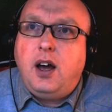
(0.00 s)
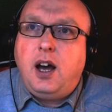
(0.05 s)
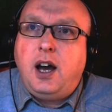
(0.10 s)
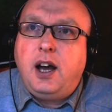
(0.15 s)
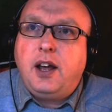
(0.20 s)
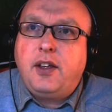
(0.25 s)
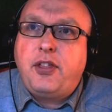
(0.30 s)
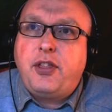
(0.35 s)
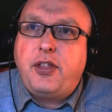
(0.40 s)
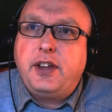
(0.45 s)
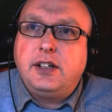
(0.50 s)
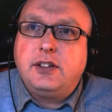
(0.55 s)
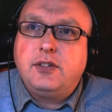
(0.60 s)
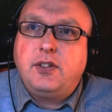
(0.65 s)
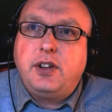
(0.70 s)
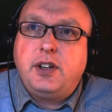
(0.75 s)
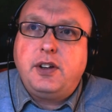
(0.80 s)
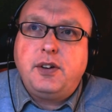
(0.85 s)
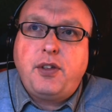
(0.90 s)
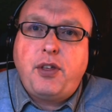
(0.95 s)
I
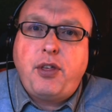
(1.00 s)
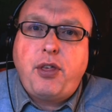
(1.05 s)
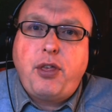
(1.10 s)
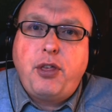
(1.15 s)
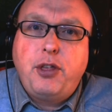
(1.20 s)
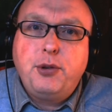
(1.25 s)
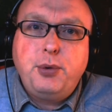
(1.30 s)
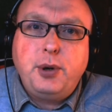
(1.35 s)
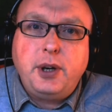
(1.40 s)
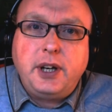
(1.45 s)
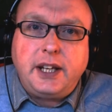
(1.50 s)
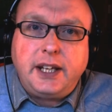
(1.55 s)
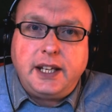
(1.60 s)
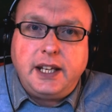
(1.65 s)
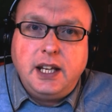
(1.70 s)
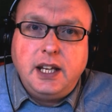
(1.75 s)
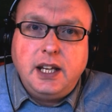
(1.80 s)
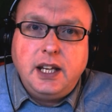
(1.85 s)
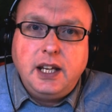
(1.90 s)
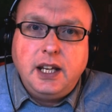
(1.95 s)
think there are three,